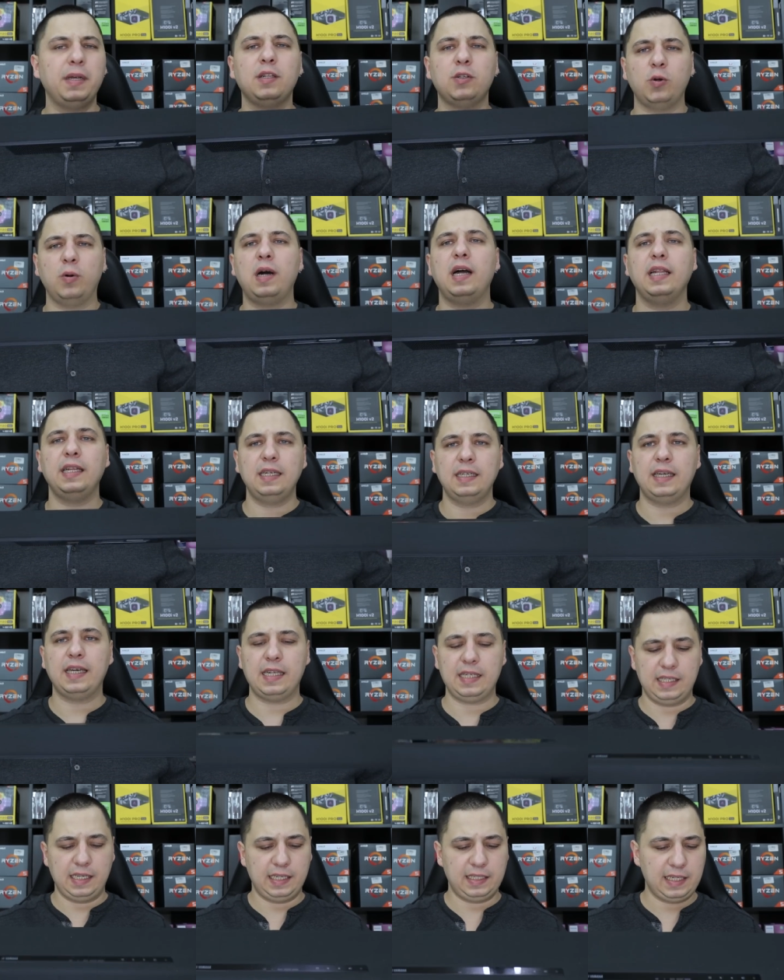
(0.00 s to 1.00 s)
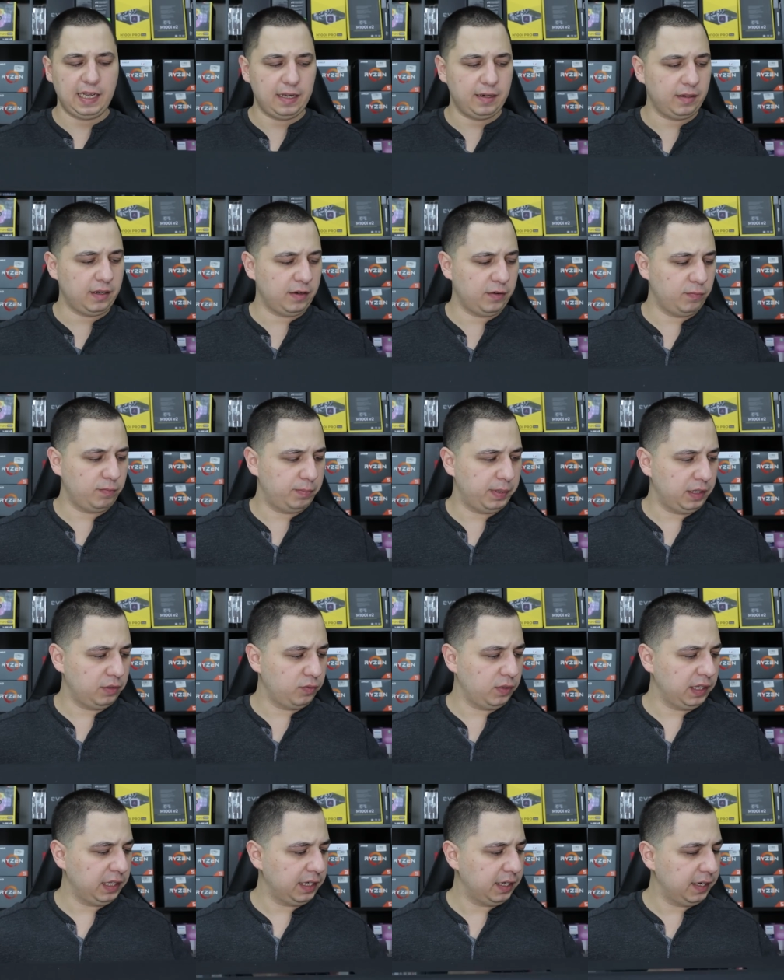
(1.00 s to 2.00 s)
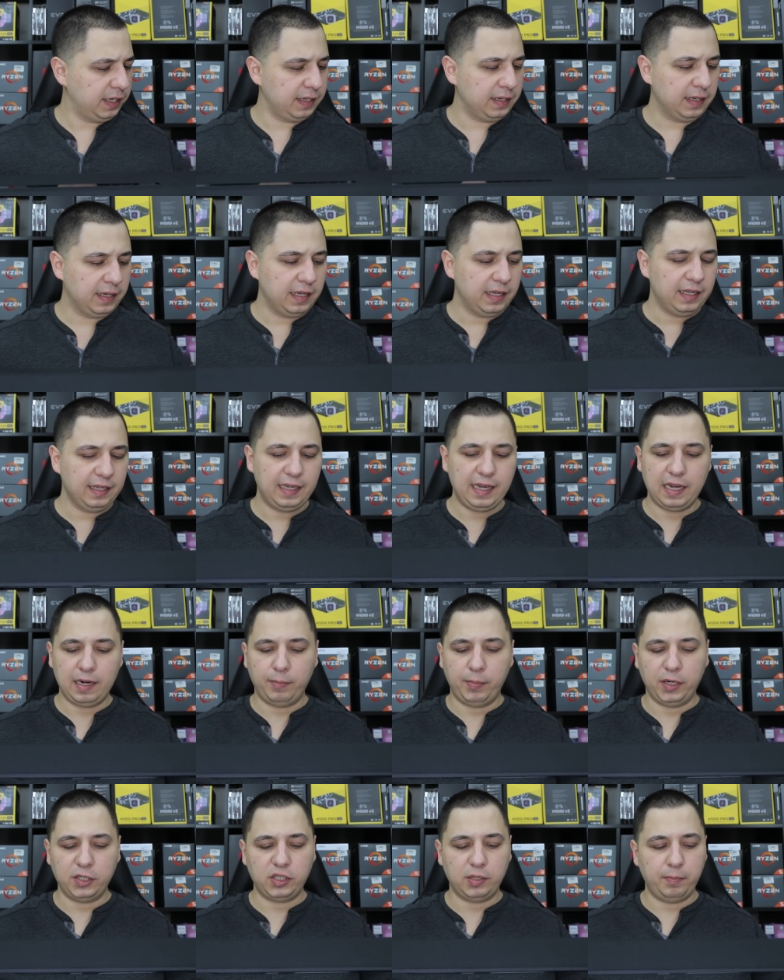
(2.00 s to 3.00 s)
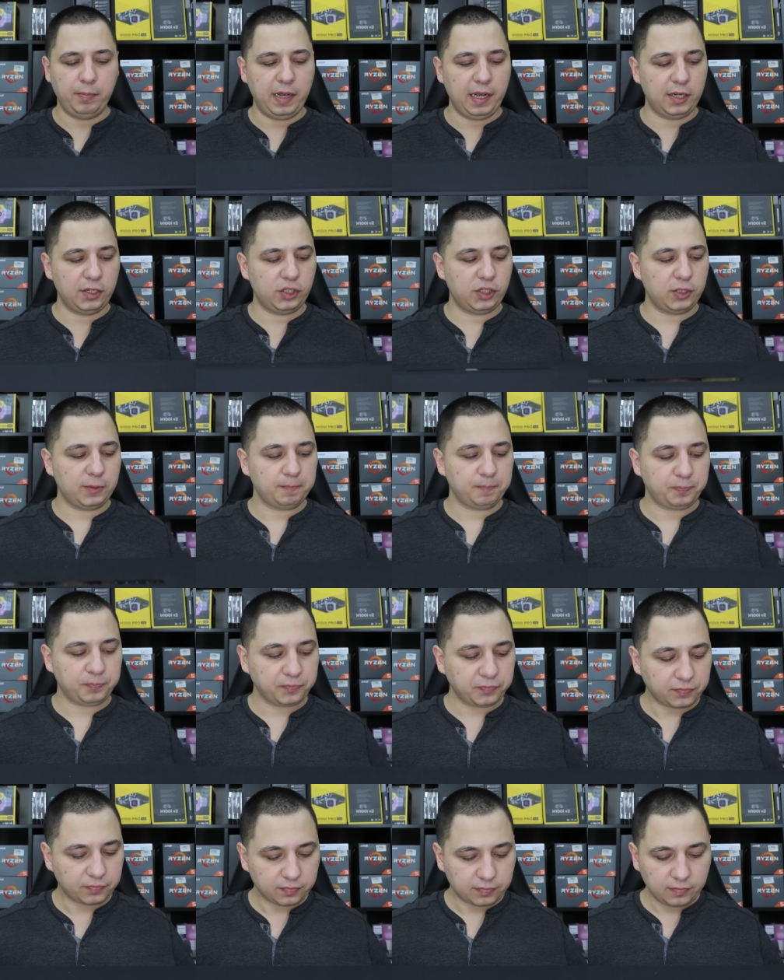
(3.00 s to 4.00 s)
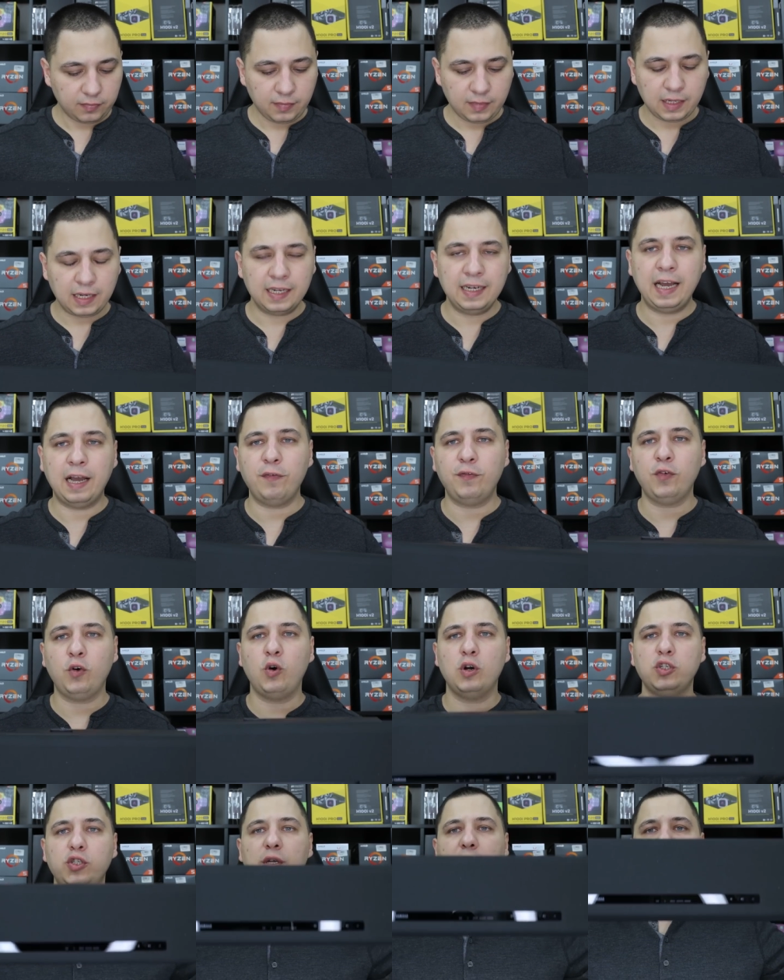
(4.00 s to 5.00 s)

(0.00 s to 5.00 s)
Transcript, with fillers: build quality. Can't say it's not uh, built really good. Got a bunch of mesh. Now, of course,